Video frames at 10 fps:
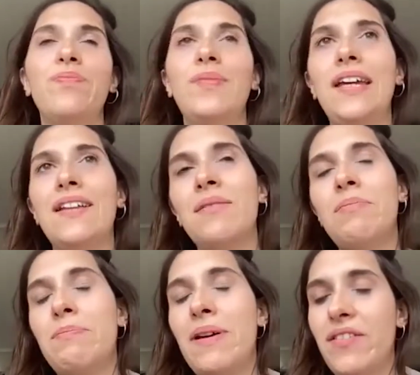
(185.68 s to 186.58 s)
it can
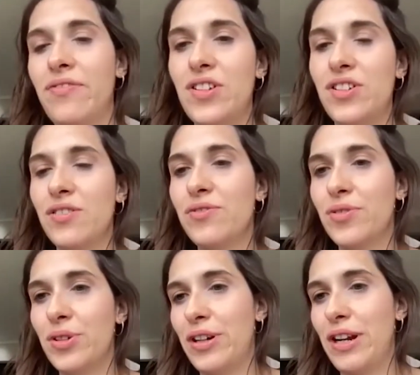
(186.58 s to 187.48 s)
be beneficial
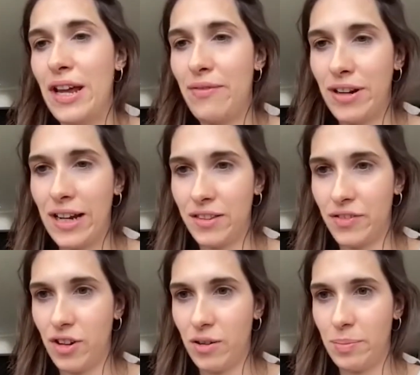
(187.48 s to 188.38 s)
for every kind
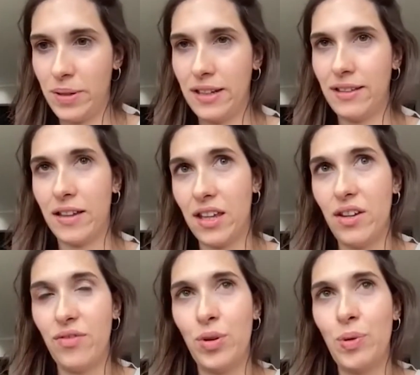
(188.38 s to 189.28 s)
of company. Like
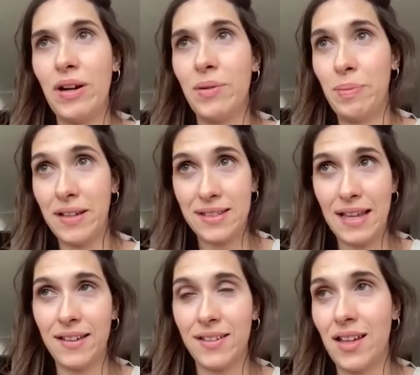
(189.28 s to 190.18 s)
if you are a
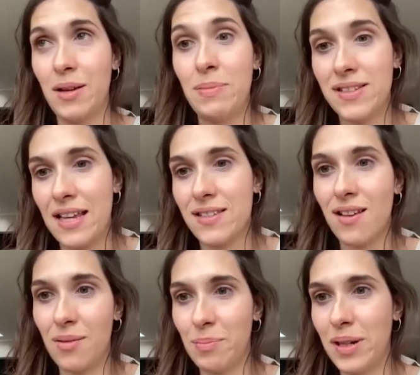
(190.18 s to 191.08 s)
big-sized
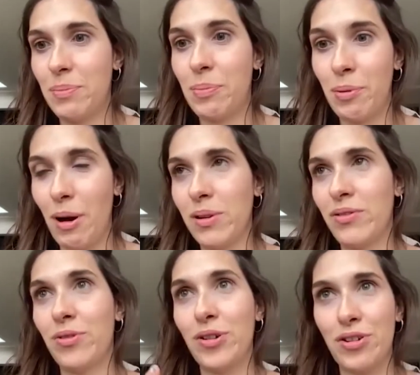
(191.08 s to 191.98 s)
company, probably
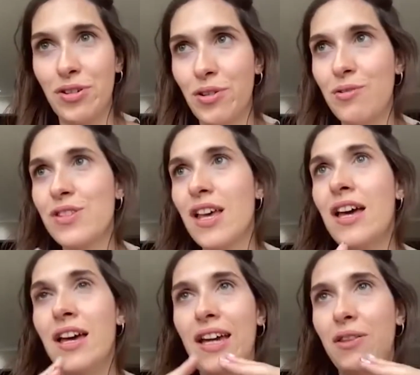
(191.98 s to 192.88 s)
for your goals,
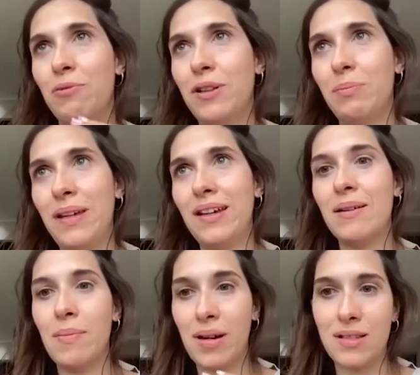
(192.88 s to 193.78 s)
it will be a
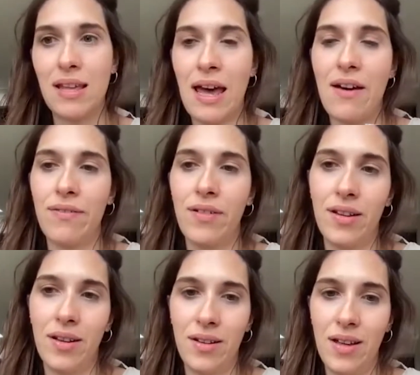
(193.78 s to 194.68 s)
must-have
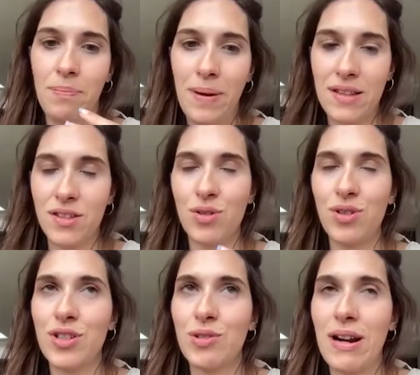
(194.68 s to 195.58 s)
a paid
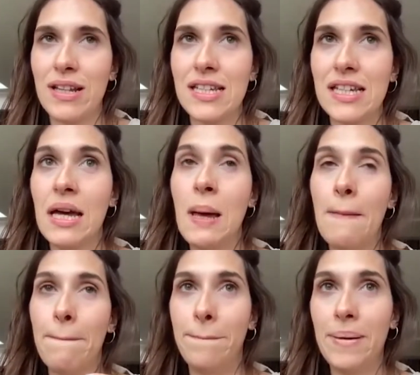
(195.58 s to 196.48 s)
social strategy.
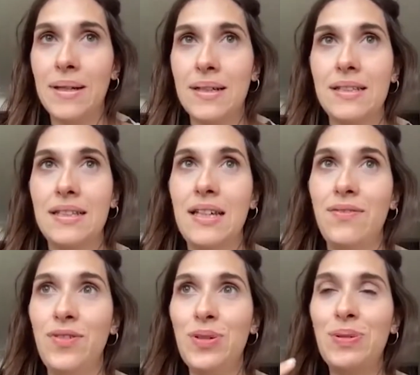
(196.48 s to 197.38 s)
But
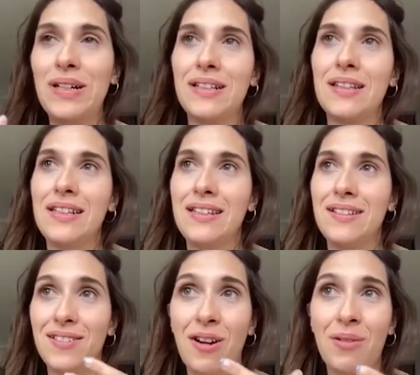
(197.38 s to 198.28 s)
if you are a
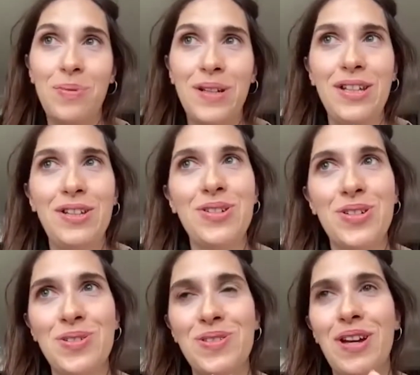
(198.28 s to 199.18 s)
little company, you
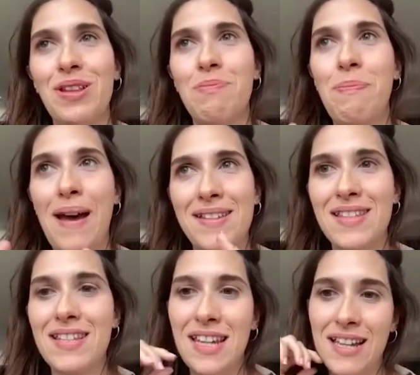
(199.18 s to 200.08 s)
should not pass the
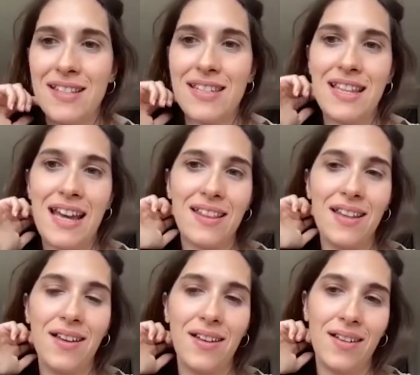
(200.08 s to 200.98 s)
chance that
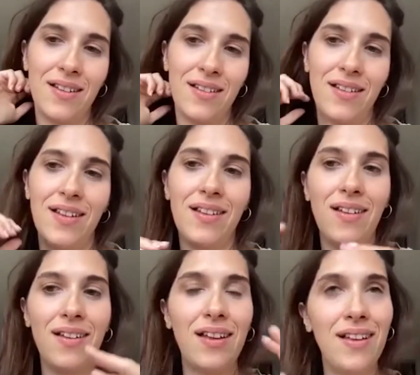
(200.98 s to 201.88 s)

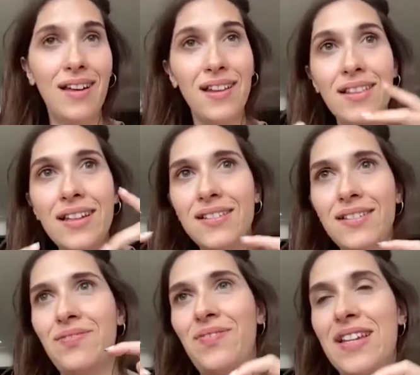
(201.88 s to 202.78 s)
a little
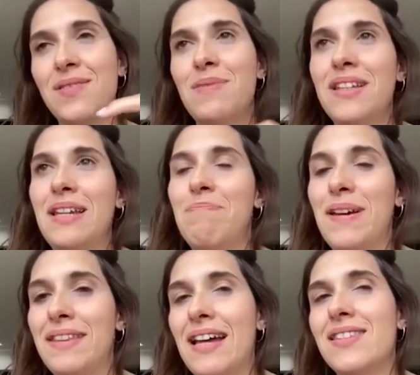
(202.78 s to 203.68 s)
investment in
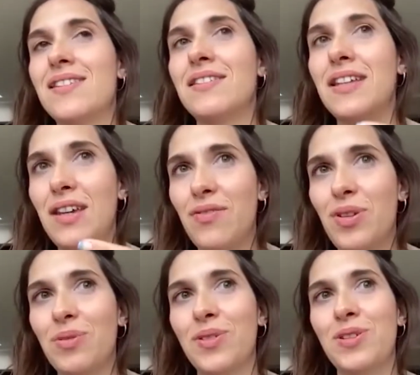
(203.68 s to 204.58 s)
paid ads could give
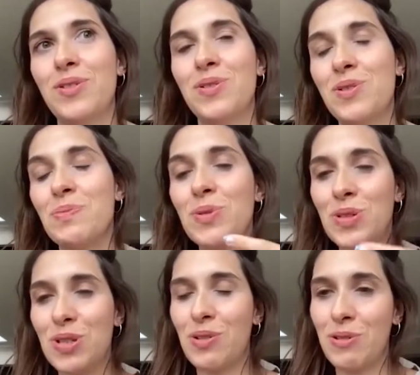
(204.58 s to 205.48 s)
you to
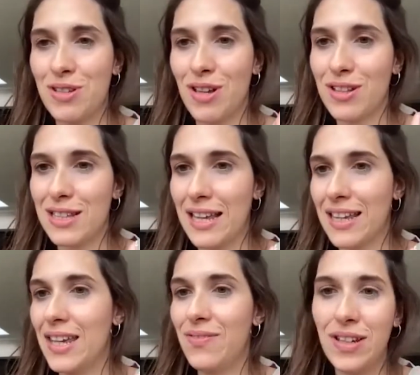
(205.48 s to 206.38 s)
boost your results. Like
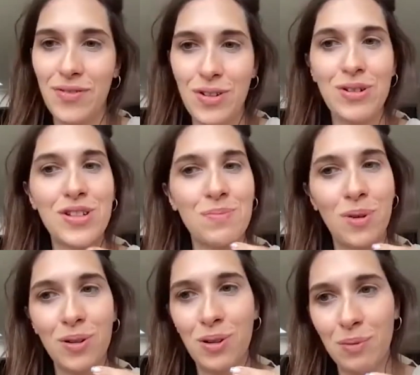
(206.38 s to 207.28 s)
even if you're a
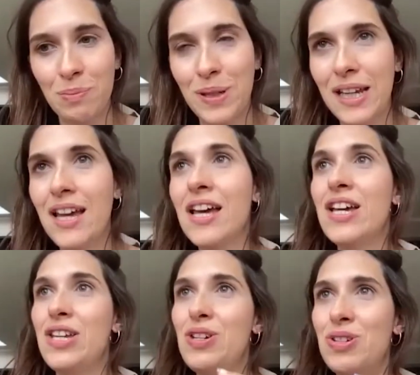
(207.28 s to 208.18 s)
small company,
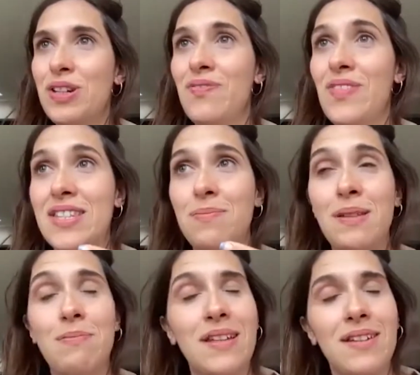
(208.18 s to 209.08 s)
you should invest a
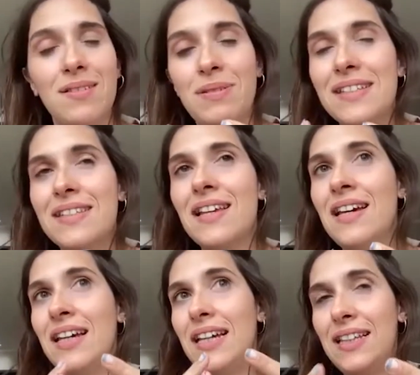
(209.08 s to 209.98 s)
bit because
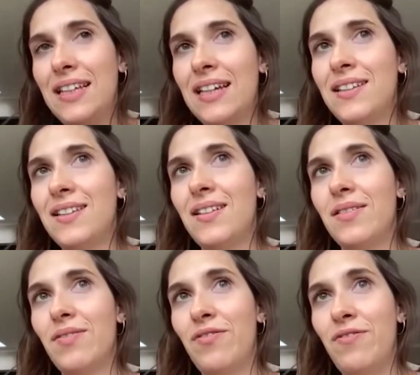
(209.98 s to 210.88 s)
in the end,
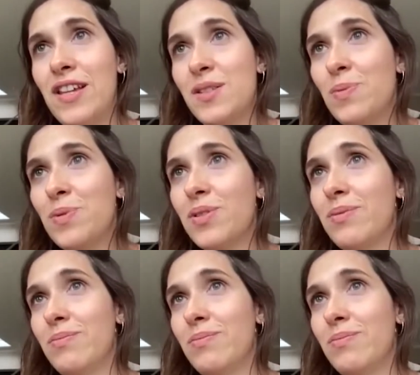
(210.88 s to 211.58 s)
Facebook,